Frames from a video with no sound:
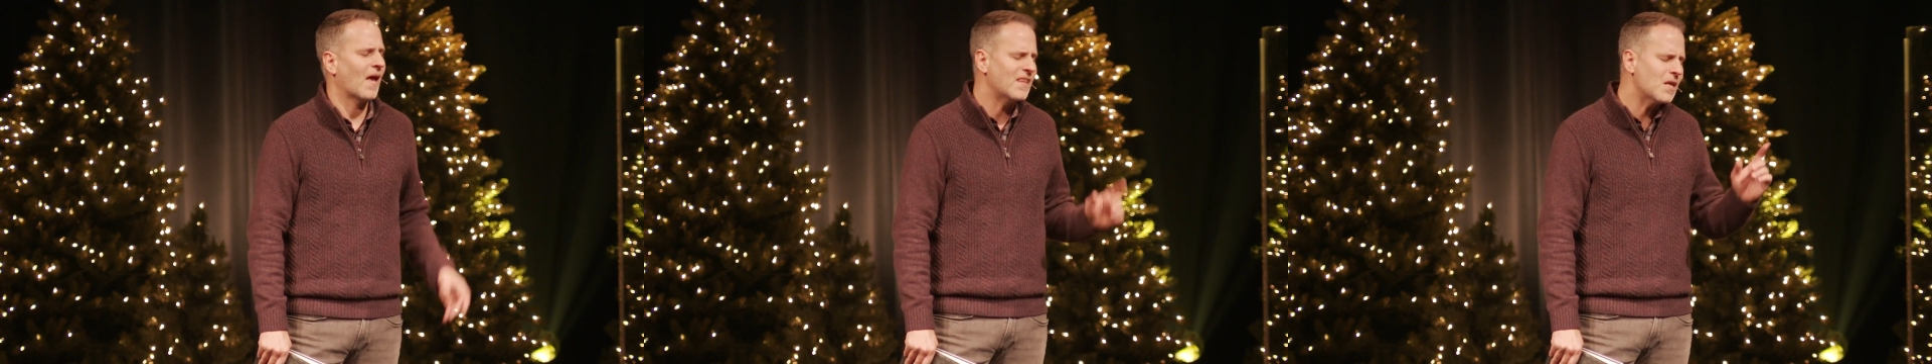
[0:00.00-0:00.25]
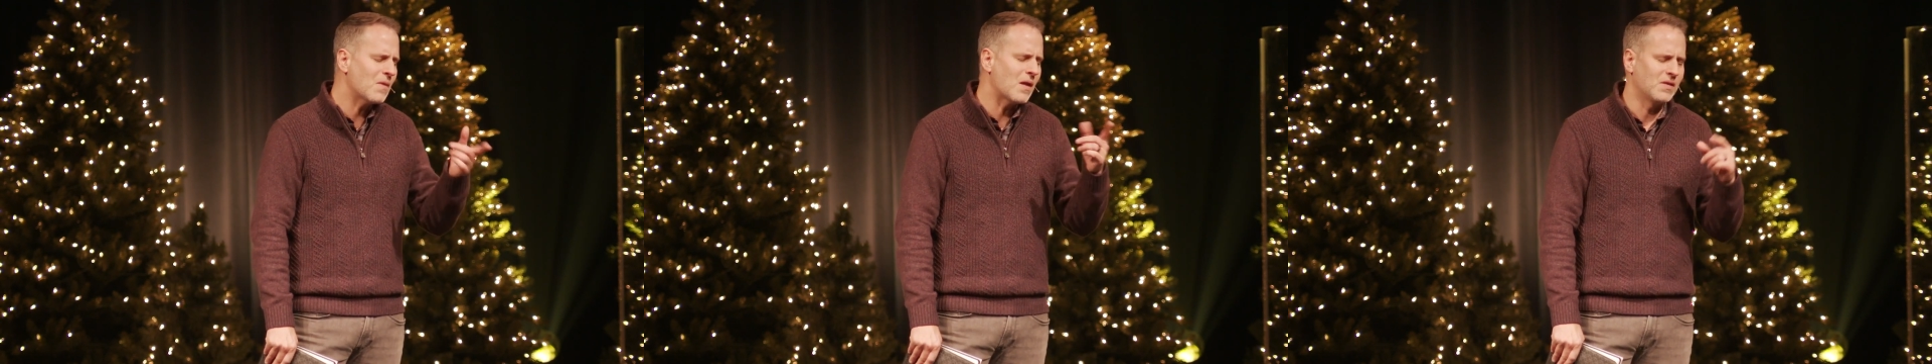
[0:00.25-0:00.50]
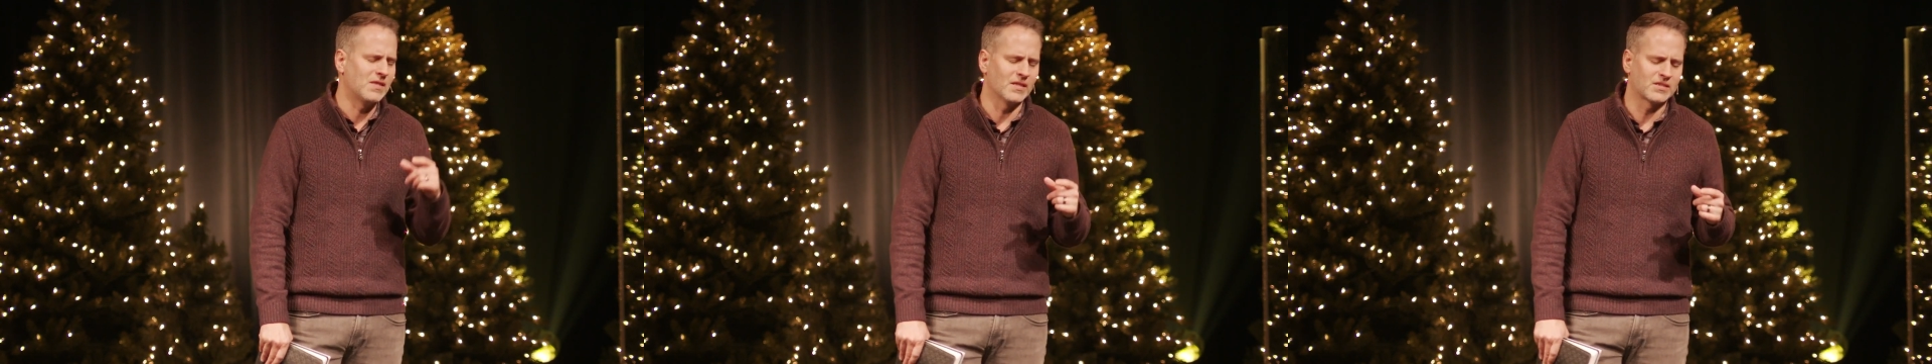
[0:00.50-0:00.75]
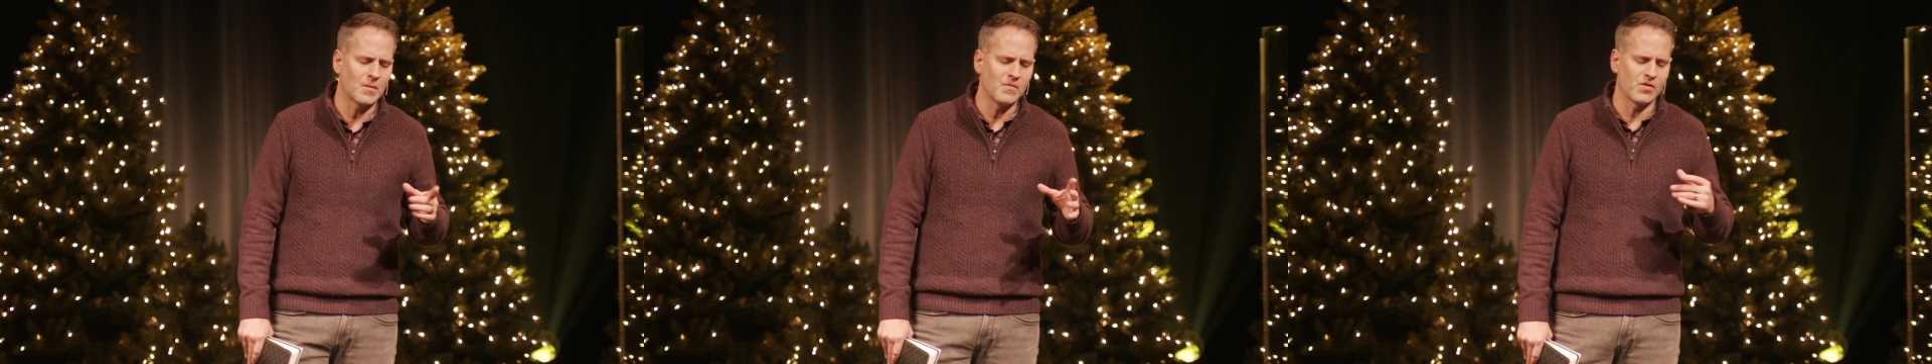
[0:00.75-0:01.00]
And then maybe
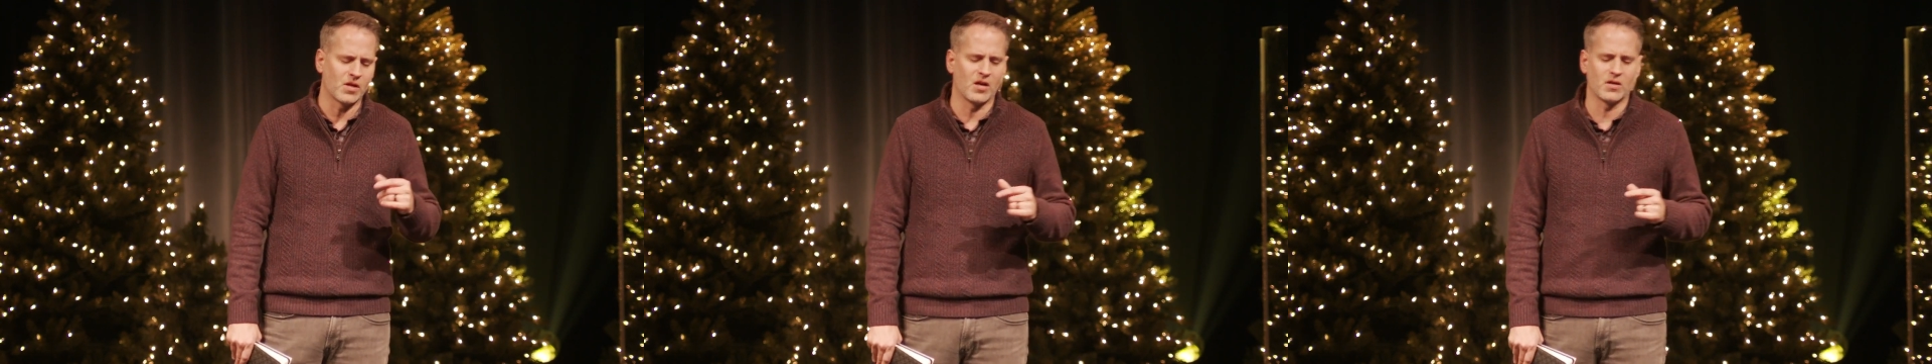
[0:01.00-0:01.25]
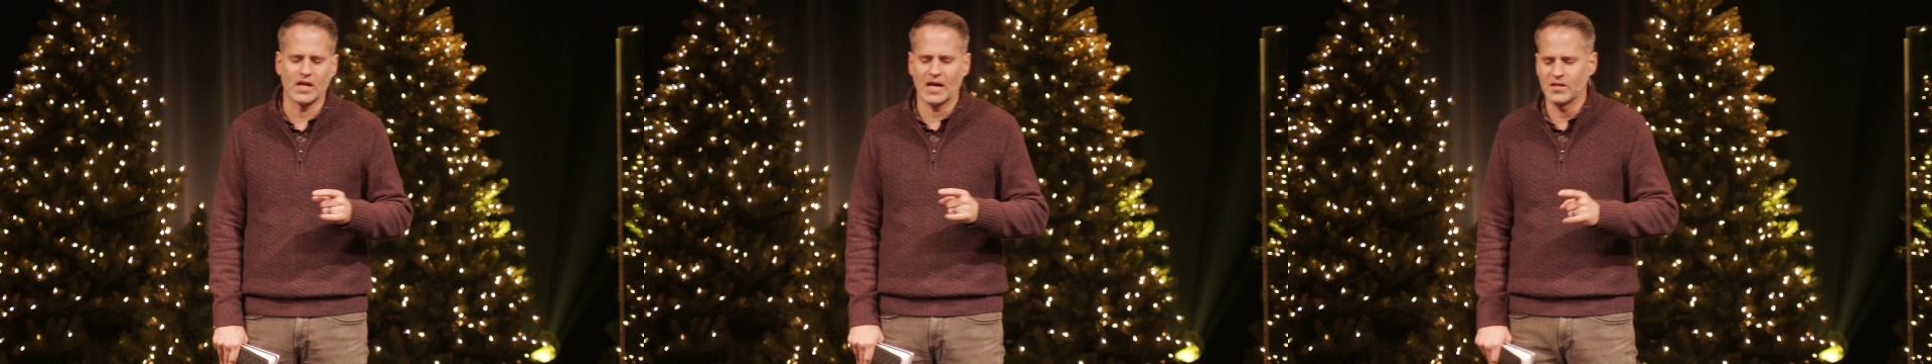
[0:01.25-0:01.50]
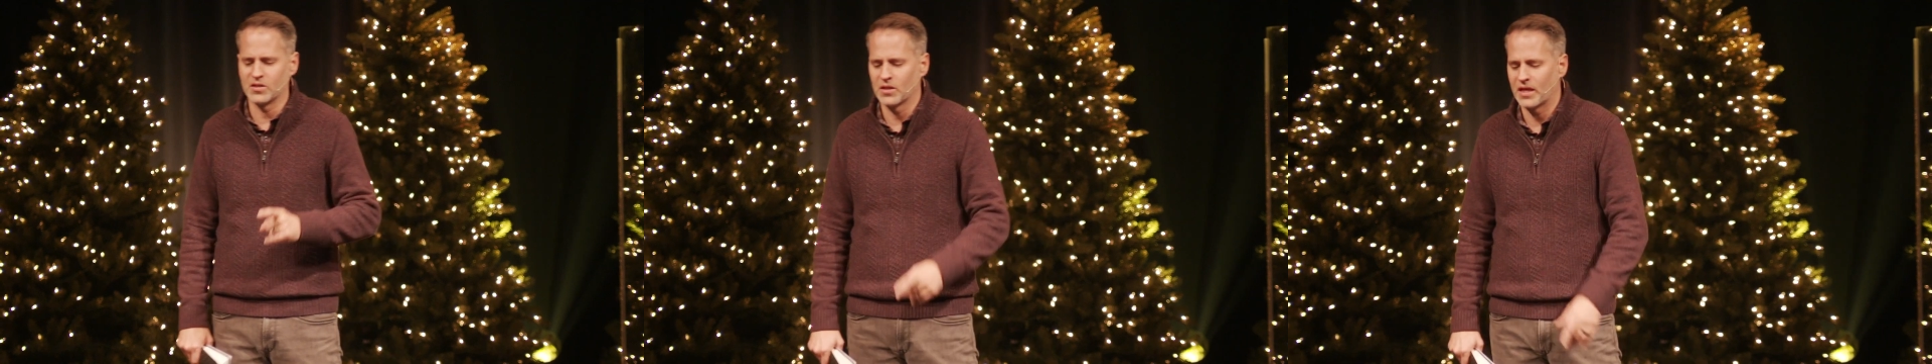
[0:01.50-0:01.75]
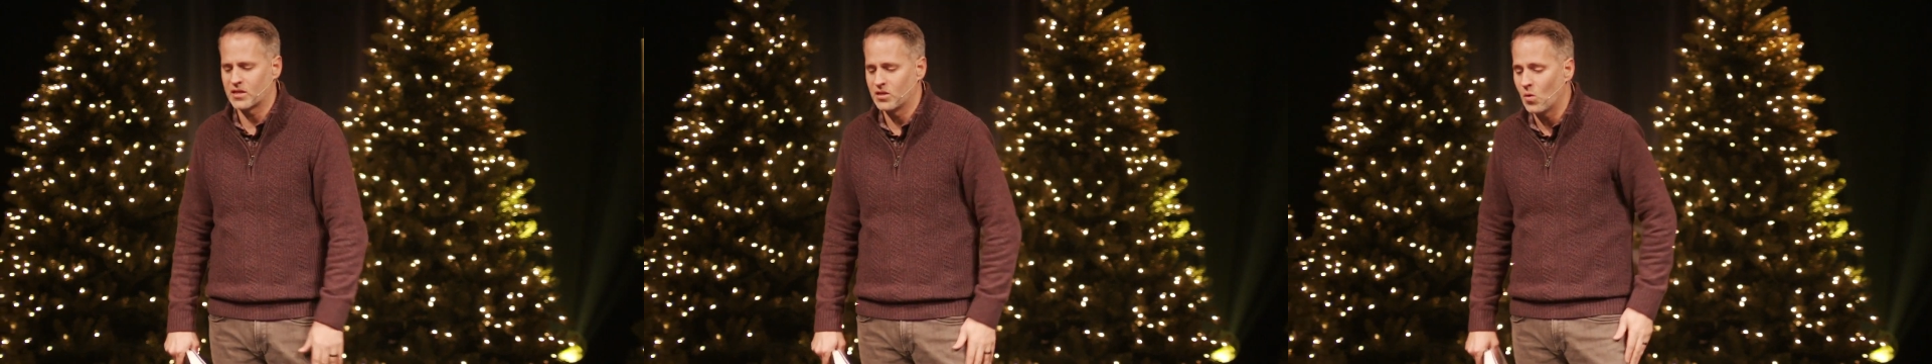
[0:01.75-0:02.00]
this, some of you are here tonight and
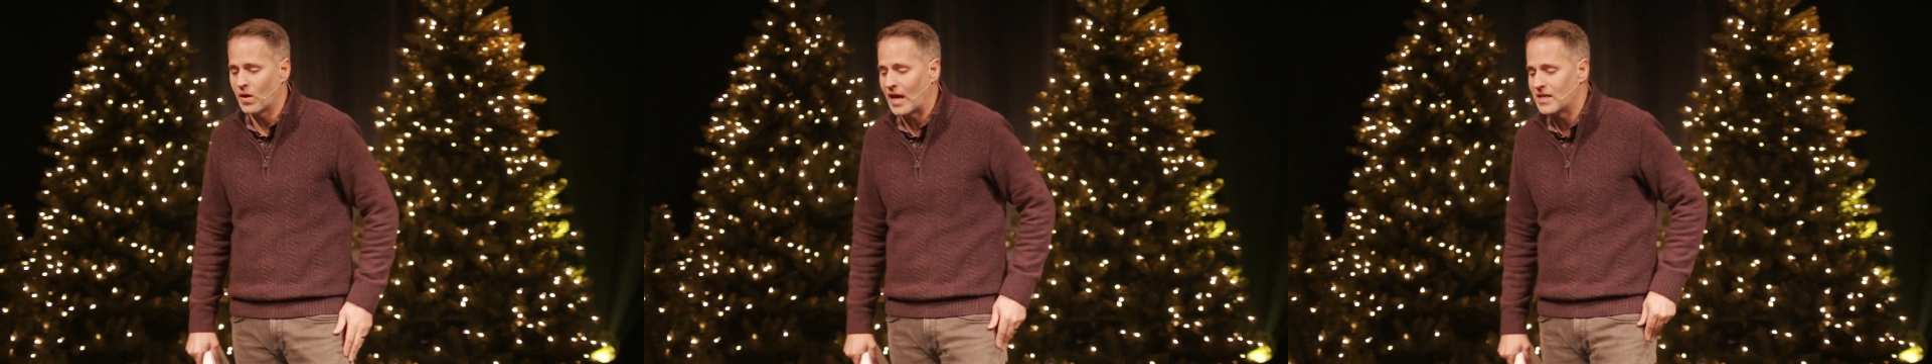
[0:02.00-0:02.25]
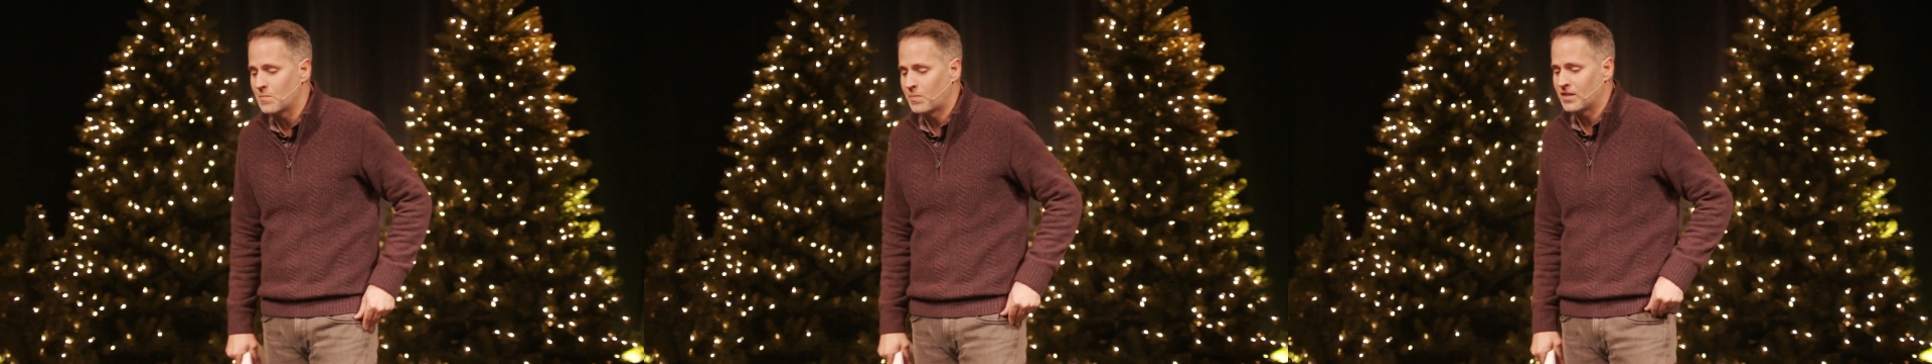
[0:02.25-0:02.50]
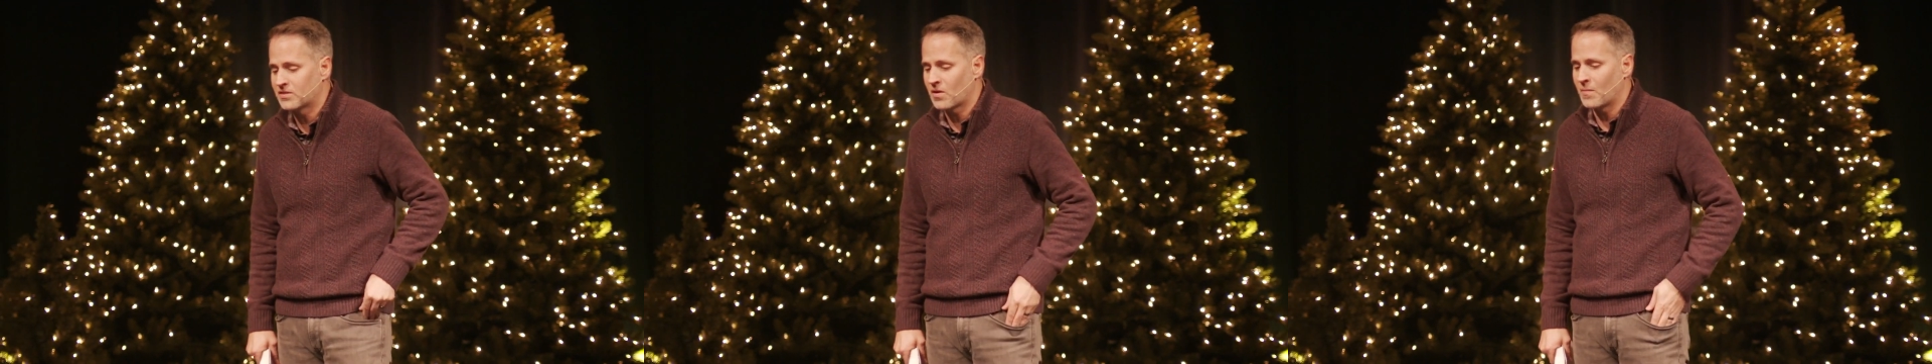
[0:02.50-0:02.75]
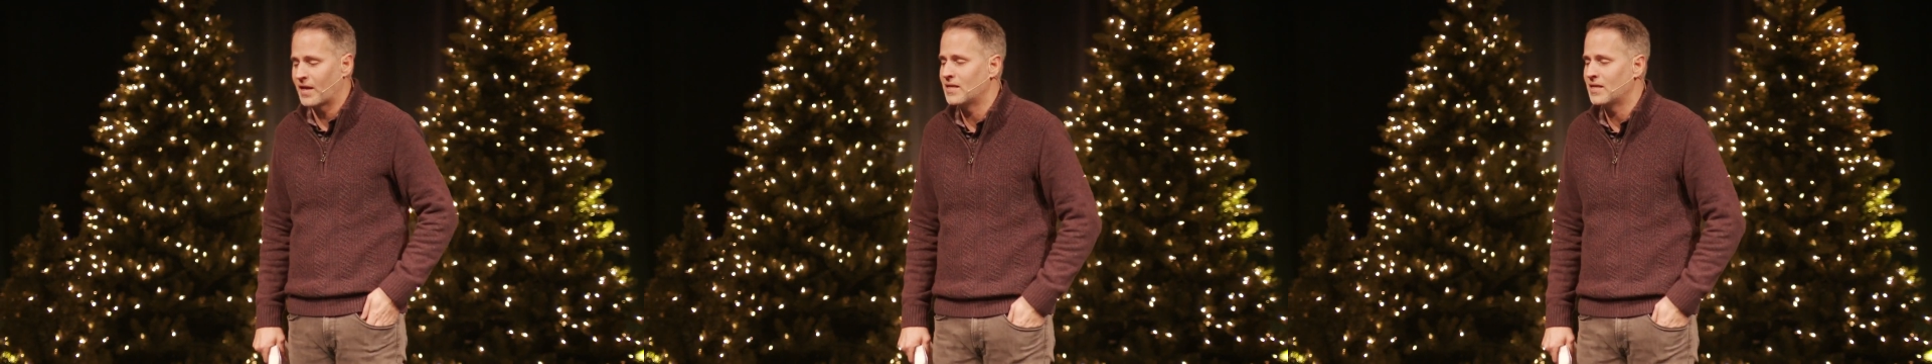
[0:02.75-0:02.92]
you're like, you know what I need peace from?